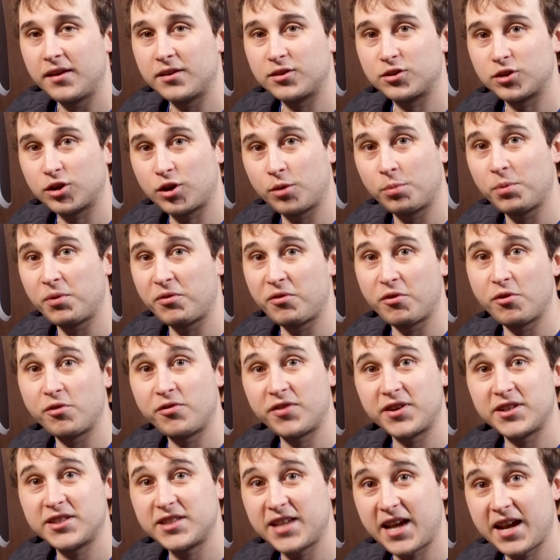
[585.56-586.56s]
Now, there's a couple of other
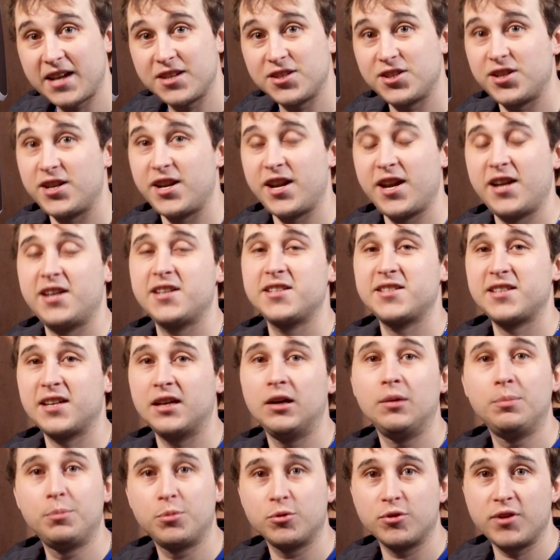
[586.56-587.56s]
things the engineer can set
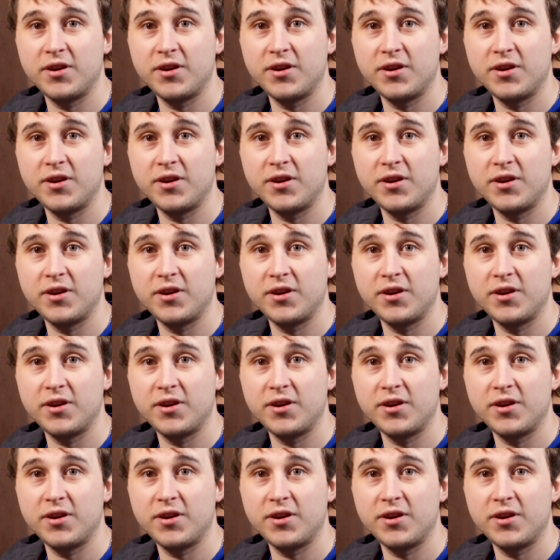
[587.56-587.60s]
up,